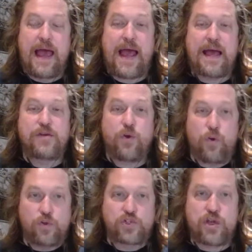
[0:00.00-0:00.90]
And
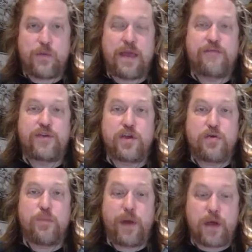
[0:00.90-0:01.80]
also, if
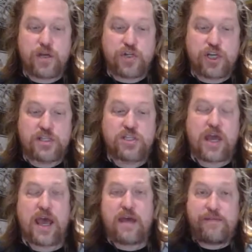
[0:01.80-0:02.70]
you
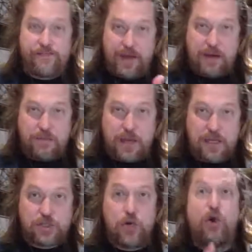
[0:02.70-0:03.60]
purchased a fan
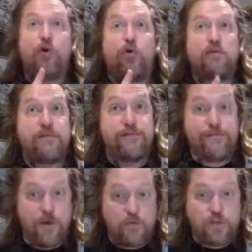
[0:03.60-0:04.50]
meet or a
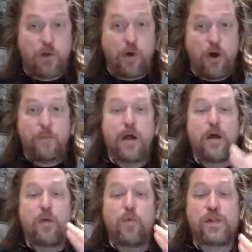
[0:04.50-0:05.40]
photo op
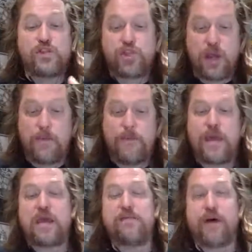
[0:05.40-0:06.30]
with Jim
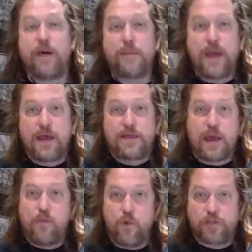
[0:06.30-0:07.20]
Beaver,
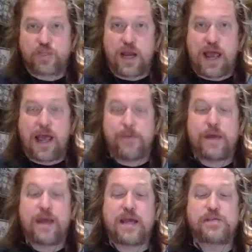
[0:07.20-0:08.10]
then what's going to
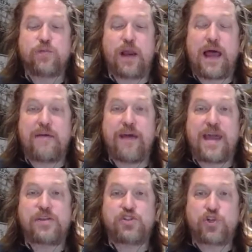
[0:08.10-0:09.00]
happen is we'll have
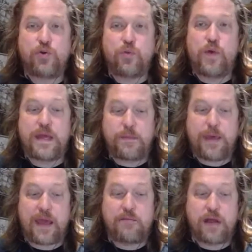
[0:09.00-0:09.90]
a 2-week
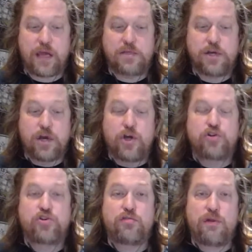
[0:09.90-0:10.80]
period
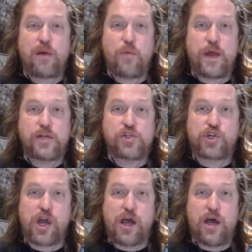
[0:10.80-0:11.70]
during
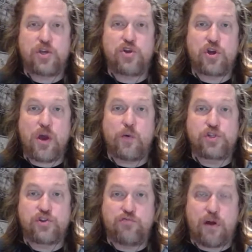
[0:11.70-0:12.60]
which you can go
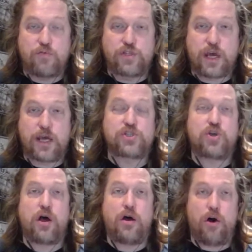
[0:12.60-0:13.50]
onto
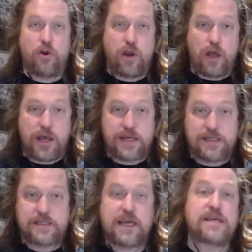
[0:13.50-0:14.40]
Grotix, our
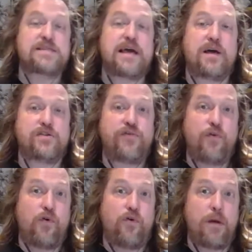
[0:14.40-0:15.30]
online ticket sales
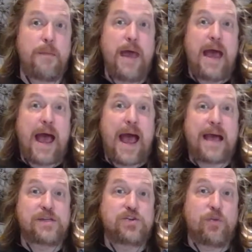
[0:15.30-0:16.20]
forum,
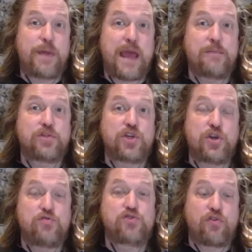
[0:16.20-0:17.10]
and you'll be able to
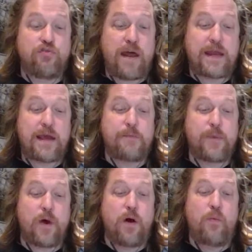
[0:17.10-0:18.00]
use credit
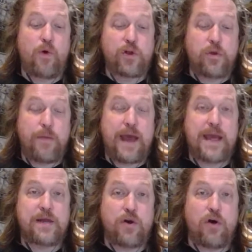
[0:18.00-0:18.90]
on what you
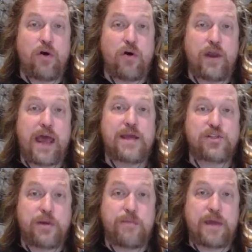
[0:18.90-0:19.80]
paid on a
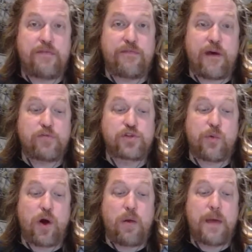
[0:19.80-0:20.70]
Jim Beaver photo
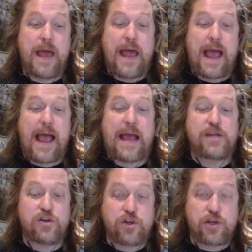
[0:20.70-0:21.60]
op, and
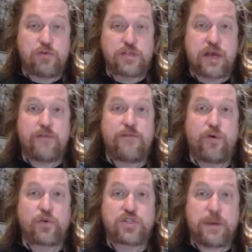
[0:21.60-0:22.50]
you can use it
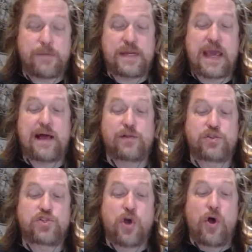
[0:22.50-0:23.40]
for somebody
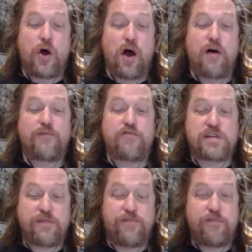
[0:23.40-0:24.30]
else for a
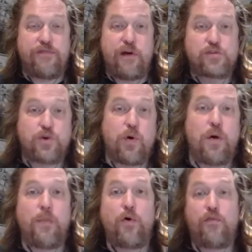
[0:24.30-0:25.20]
different photo
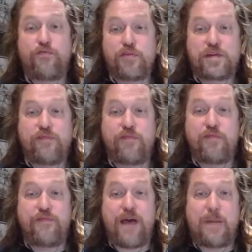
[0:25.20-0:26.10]
op or for a
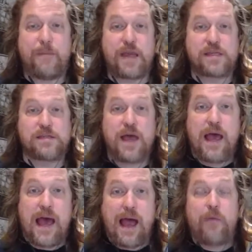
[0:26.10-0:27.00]
different fan meet.
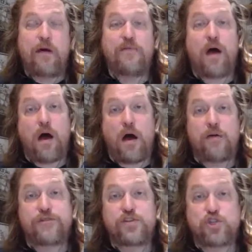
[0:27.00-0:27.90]
However,
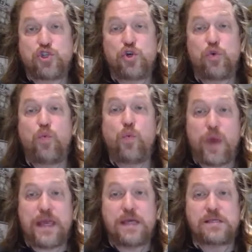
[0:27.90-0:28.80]
after 2
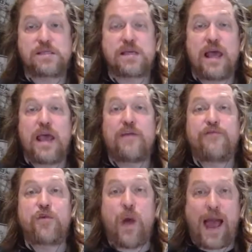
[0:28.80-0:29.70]
weeks, if
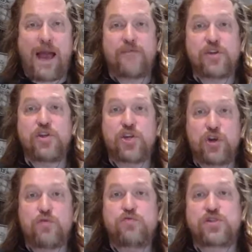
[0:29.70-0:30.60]
you haven't
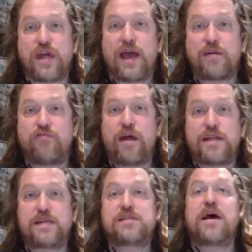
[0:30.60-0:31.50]
used that
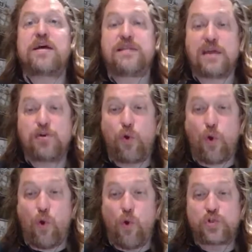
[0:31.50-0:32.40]
credit, then
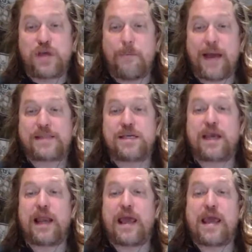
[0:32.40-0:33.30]
you'll
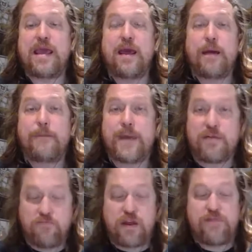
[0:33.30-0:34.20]
automatically be
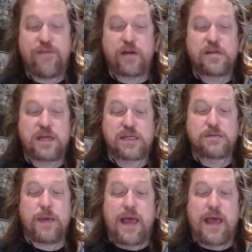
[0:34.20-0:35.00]
refunded.